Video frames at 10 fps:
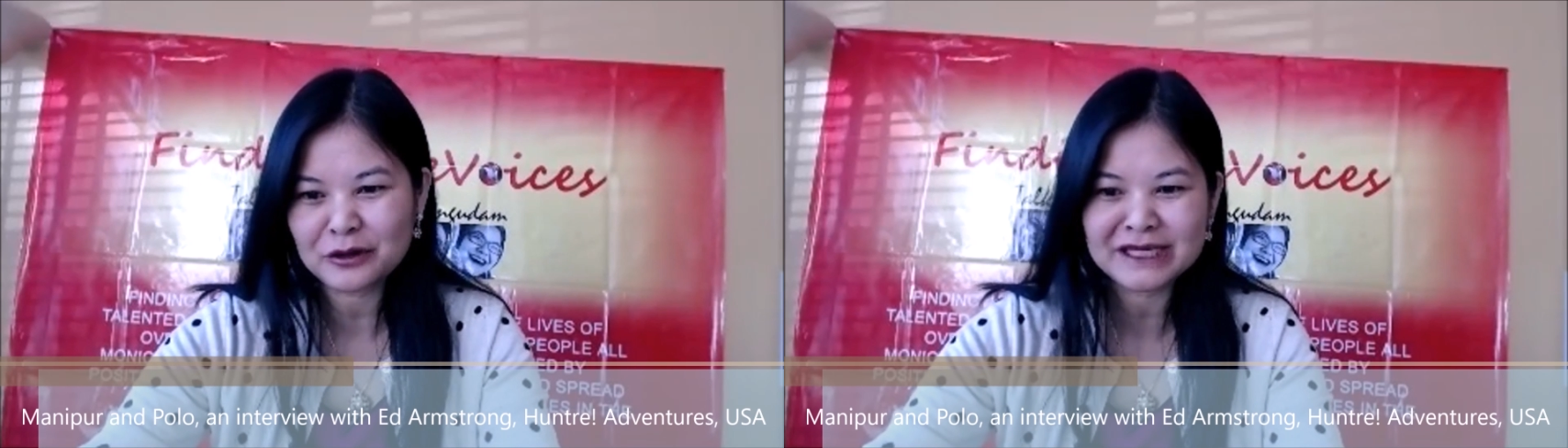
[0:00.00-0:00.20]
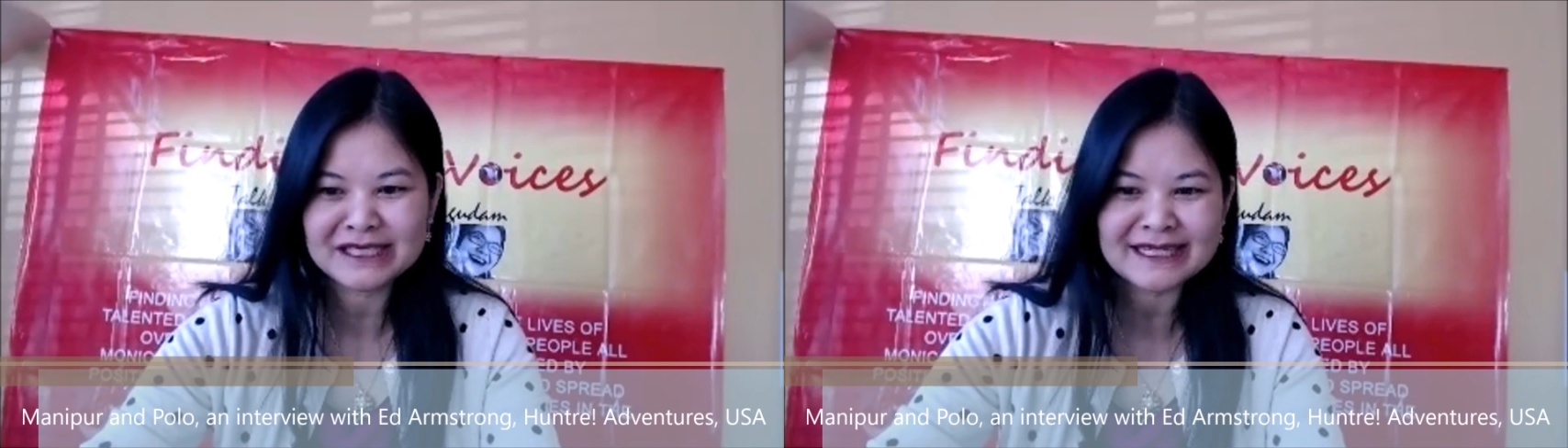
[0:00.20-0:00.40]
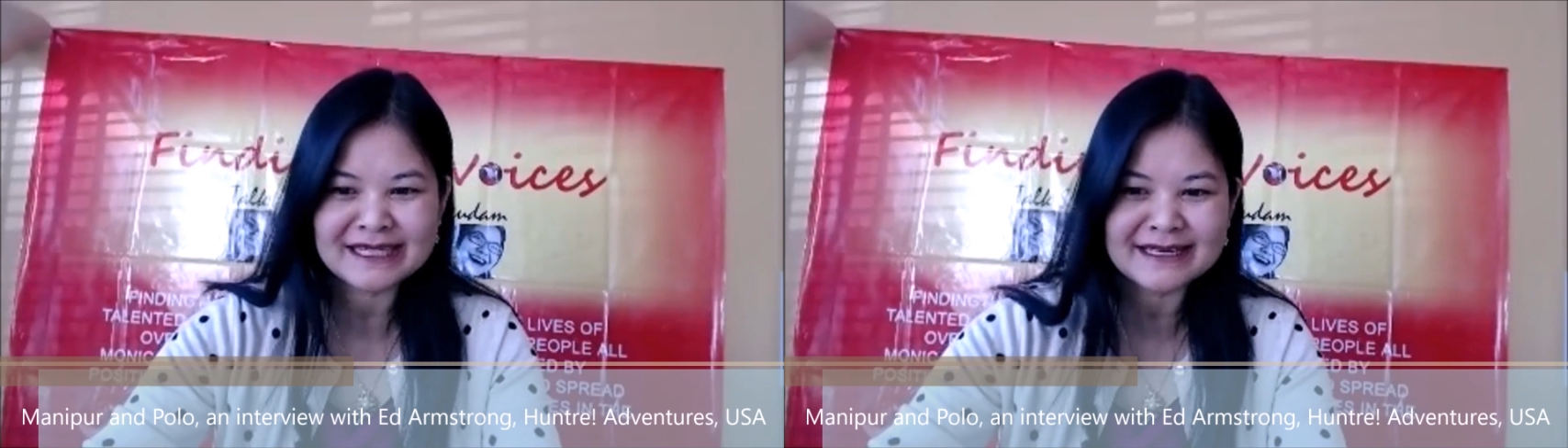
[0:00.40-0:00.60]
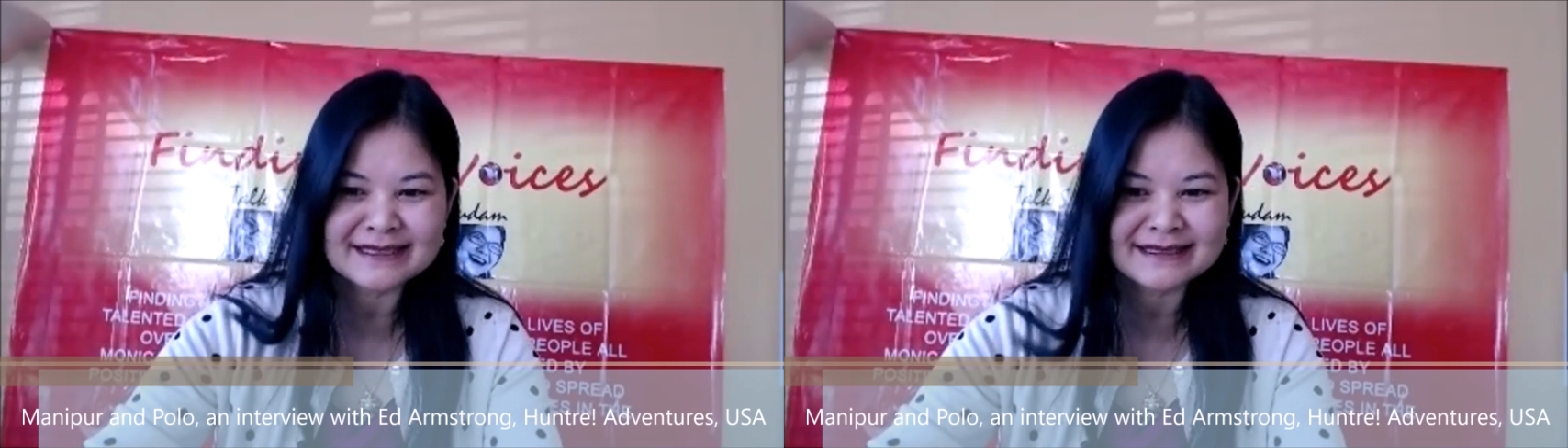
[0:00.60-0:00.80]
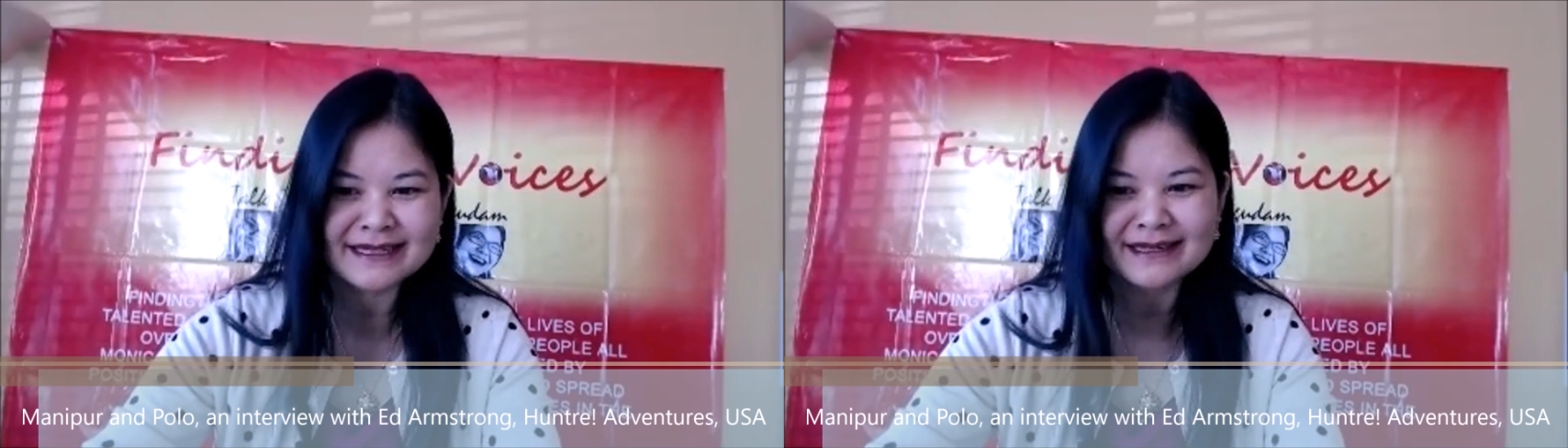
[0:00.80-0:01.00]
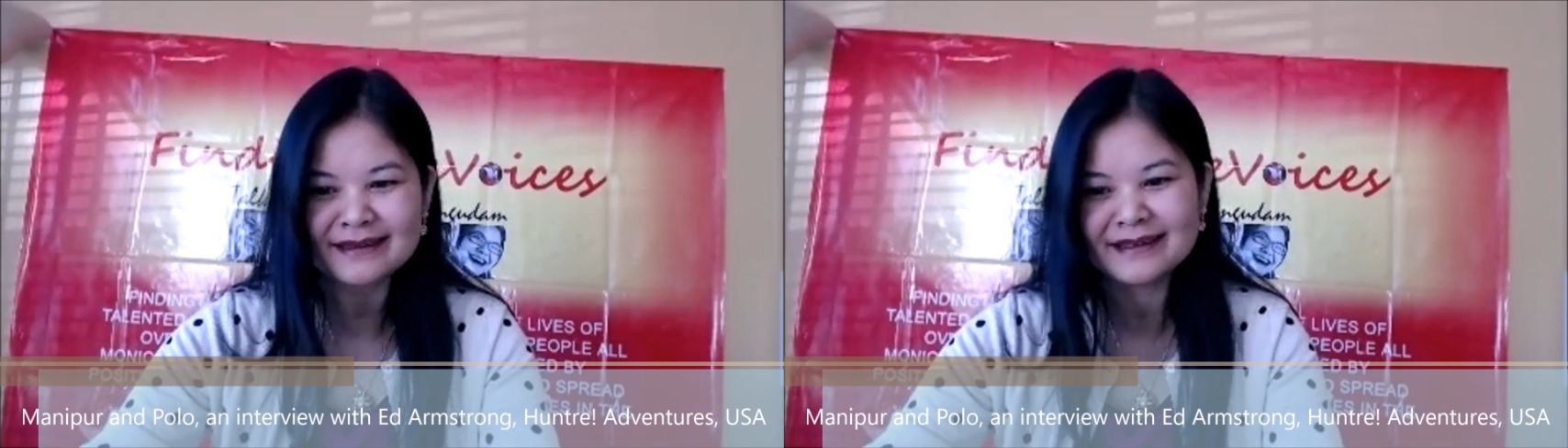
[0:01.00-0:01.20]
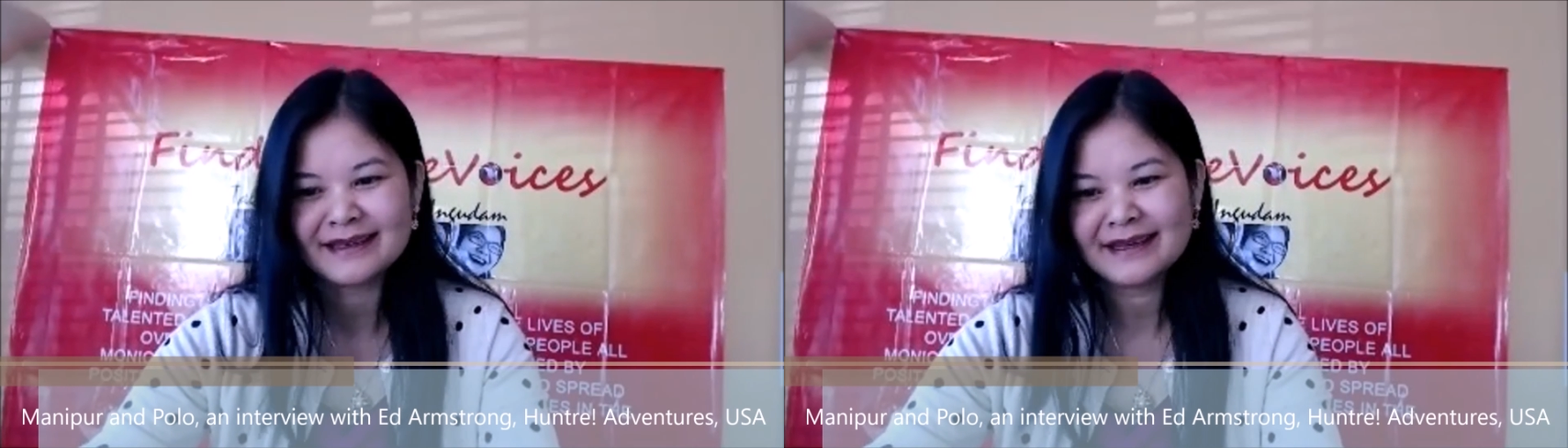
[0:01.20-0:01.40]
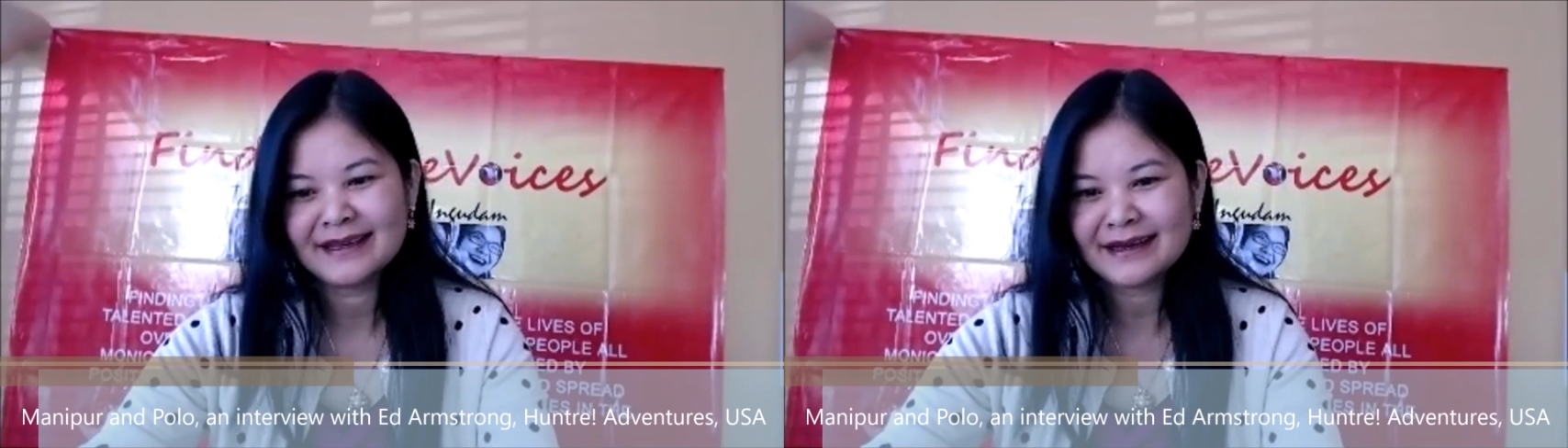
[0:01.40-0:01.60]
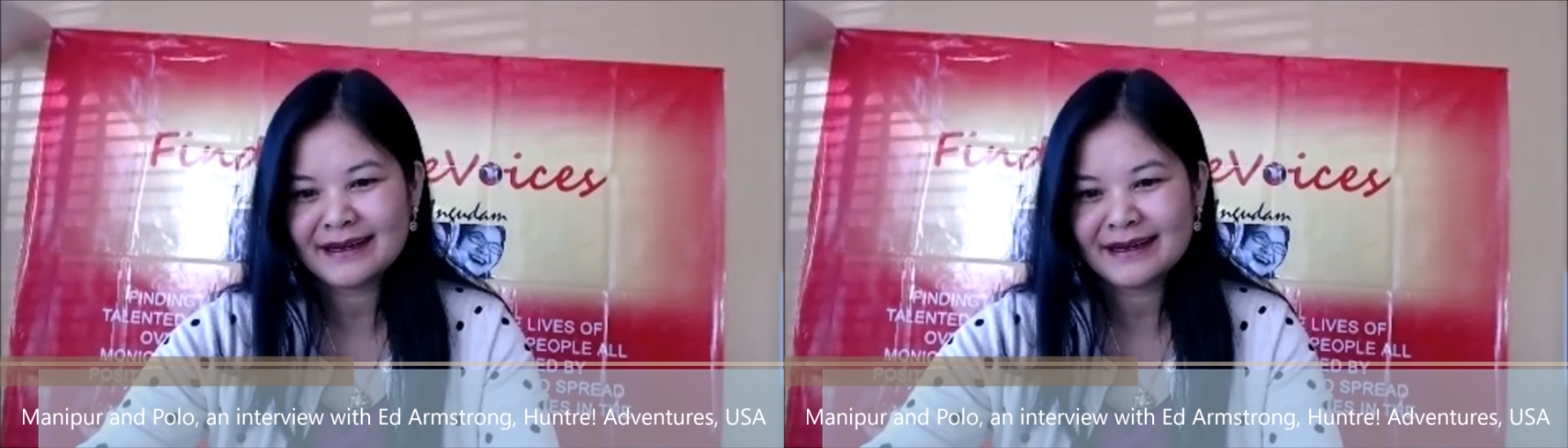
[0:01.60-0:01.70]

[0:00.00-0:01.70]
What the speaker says: how many days, and